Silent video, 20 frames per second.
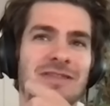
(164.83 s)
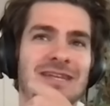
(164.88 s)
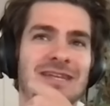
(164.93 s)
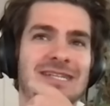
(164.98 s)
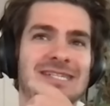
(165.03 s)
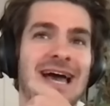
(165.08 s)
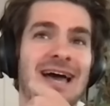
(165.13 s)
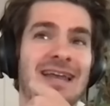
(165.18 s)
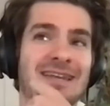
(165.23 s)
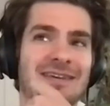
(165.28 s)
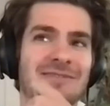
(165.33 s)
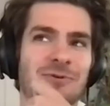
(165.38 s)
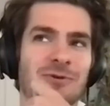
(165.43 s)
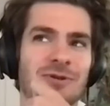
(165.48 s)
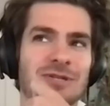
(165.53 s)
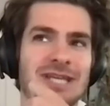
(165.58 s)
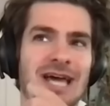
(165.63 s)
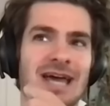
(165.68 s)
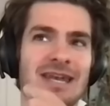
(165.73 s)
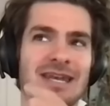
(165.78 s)
the daddy of
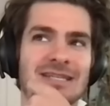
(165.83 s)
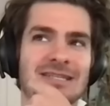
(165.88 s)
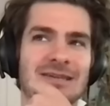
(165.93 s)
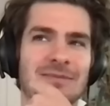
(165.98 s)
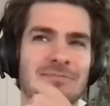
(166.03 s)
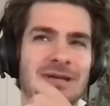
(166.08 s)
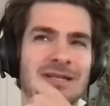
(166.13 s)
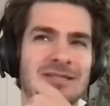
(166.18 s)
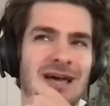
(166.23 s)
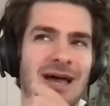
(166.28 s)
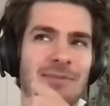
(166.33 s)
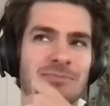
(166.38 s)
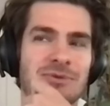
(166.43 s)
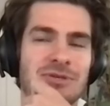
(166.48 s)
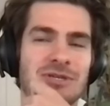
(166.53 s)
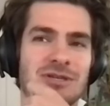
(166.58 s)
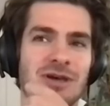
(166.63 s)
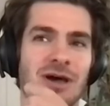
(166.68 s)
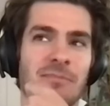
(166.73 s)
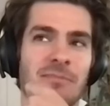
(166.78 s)
all daddies, it means I'm
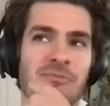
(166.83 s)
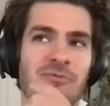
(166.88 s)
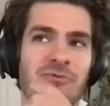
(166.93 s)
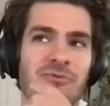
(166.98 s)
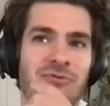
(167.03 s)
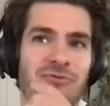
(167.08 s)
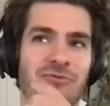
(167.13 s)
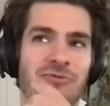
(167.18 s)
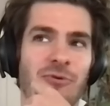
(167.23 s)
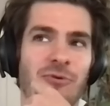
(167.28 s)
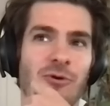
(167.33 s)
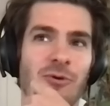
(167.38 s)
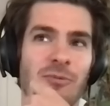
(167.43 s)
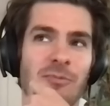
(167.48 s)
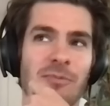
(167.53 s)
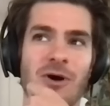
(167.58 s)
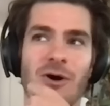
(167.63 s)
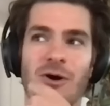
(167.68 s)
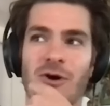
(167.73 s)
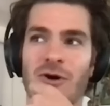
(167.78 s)
some
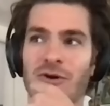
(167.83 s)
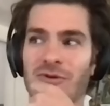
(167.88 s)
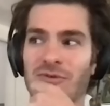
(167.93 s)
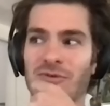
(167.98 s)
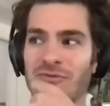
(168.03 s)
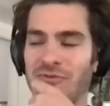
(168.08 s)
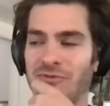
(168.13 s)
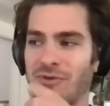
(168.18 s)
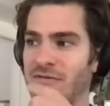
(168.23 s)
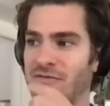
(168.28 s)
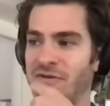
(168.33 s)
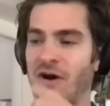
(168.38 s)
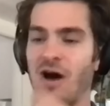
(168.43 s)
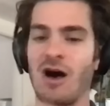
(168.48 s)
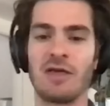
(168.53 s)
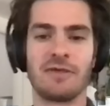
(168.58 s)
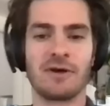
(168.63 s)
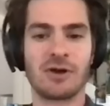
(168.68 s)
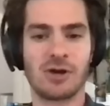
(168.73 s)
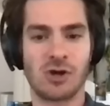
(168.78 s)
form of
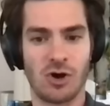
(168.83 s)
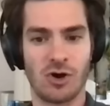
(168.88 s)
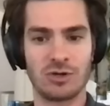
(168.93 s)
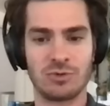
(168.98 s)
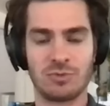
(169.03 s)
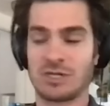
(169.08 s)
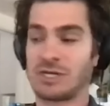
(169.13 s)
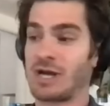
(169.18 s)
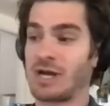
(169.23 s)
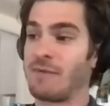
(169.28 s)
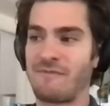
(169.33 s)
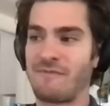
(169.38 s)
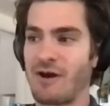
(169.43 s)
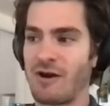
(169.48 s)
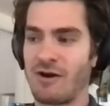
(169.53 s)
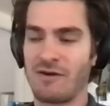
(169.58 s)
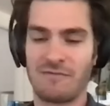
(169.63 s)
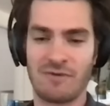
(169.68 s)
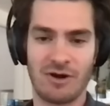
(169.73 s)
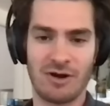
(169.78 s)
father god, which I'm
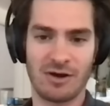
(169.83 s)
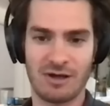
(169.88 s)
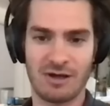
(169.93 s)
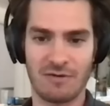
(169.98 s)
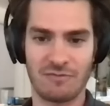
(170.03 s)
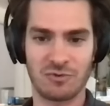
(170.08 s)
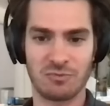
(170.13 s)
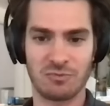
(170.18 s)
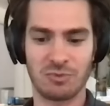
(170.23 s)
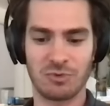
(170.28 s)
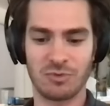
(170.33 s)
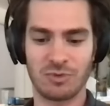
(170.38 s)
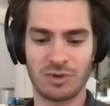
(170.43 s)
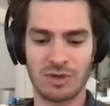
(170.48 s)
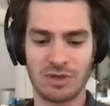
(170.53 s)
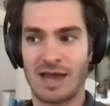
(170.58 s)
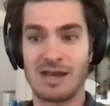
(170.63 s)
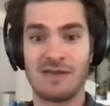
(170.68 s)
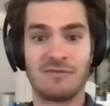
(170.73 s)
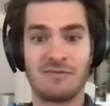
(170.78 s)
very, very uncomfortable
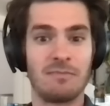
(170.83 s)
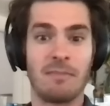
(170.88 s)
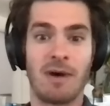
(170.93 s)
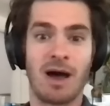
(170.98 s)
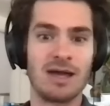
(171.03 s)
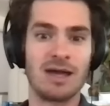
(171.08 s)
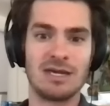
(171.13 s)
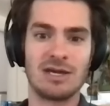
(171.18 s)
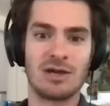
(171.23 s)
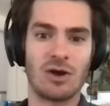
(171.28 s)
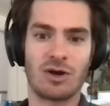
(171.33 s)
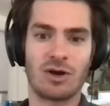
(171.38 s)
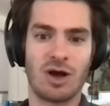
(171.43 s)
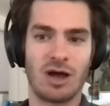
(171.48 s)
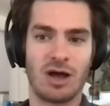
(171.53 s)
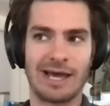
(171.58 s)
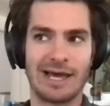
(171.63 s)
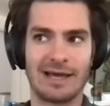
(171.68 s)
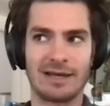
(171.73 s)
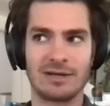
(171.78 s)
with. And even my ego
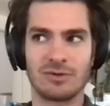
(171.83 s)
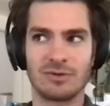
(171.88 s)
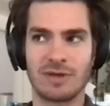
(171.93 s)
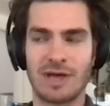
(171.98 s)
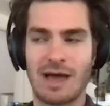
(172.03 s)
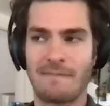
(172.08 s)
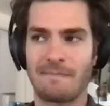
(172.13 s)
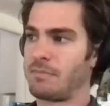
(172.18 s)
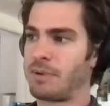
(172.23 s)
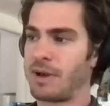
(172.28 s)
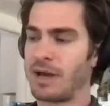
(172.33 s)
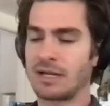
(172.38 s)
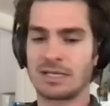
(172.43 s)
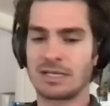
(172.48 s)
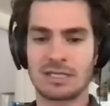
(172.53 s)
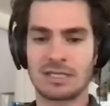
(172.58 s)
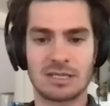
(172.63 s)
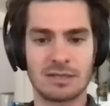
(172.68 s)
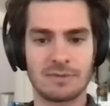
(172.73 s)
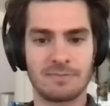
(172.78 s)
can't handle that.
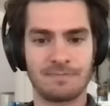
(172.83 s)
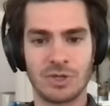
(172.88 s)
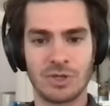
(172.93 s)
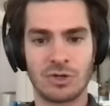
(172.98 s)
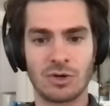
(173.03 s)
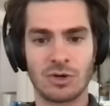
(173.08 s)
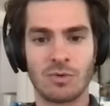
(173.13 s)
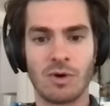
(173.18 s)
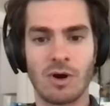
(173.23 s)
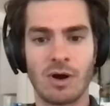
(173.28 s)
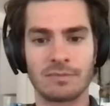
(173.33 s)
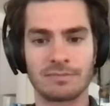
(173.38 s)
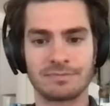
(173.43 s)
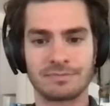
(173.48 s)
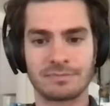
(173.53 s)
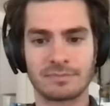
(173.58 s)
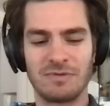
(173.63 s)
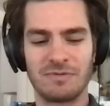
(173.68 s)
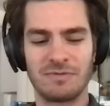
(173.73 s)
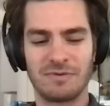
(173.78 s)
But you know what?
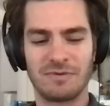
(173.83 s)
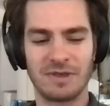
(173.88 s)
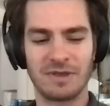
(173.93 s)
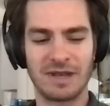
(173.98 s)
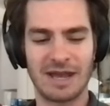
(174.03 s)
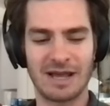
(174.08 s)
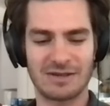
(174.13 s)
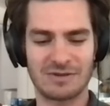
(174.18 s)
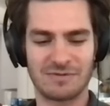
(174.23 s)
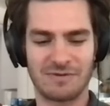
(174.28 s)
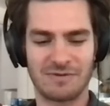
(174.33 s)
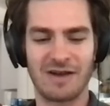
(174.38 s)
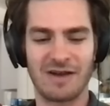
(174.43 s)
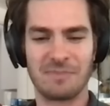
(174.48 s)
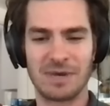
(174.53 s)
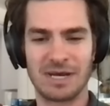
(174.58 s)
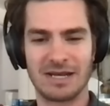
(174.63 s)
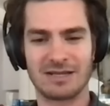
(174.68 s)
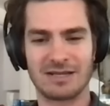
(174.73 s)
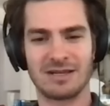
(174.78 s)
for the next five
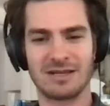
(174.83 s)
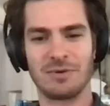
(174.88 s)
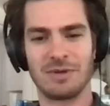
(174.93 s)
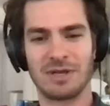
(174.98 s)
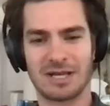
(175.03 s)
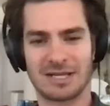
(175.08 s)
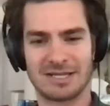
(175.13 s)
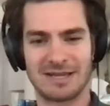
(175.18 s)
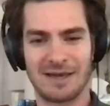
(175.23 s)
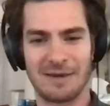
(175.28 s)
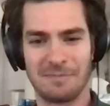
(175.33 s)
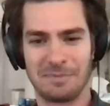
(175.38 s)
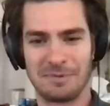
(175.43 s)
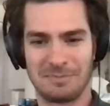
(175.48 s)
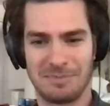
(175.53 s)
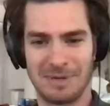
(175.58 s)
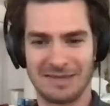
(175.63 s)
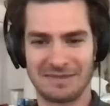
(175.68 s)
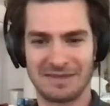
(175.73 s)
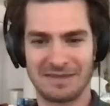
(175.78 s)
minutes, I will
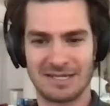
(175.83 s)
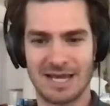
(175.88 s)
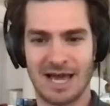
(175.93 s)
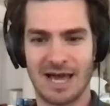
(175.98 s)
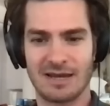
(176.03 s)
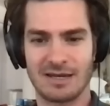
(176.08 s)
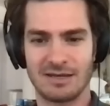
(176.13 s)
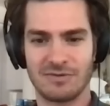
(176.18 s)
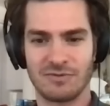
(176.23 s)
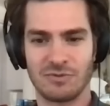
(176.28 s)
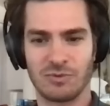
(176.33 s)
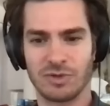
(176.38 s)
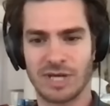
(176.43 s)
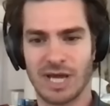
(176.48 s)
accept being the daddy of all